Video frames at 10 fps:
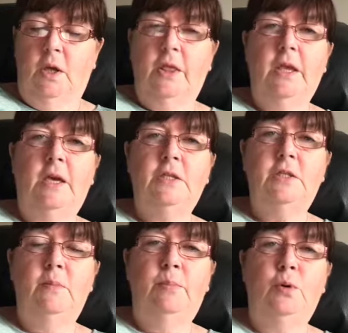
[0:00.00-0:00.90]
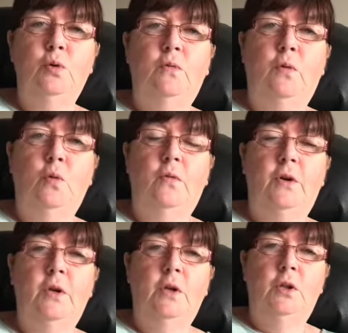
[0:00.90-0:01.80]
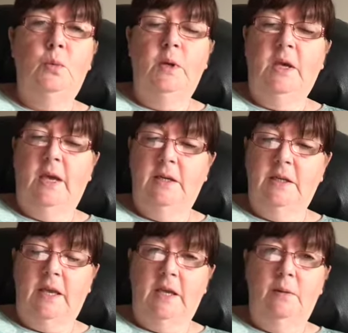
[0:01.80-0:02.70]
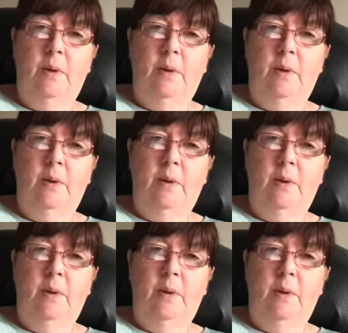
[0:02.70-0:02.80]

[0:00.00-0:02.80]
I think it is to improve over the weekend again,